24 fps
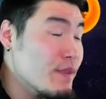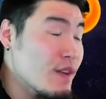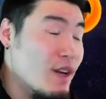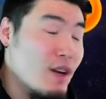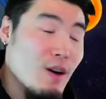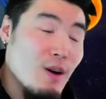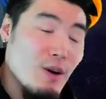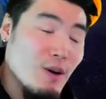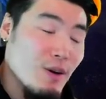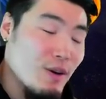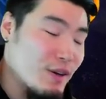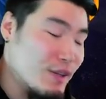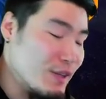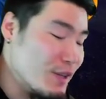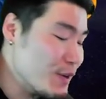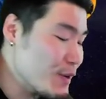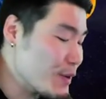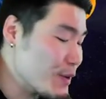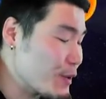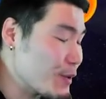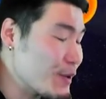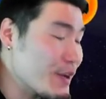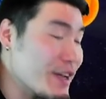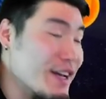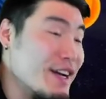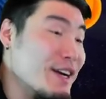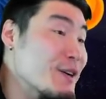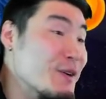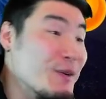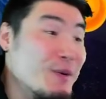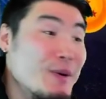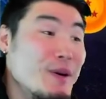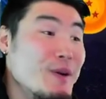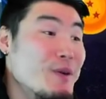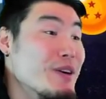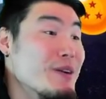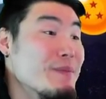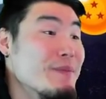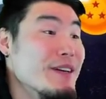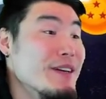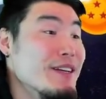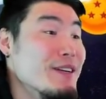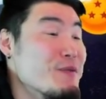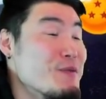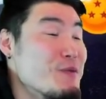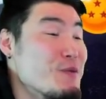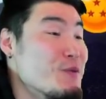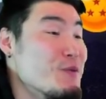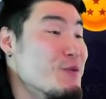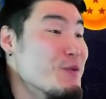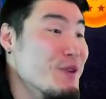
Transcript: Oh, no crit. A crit would have been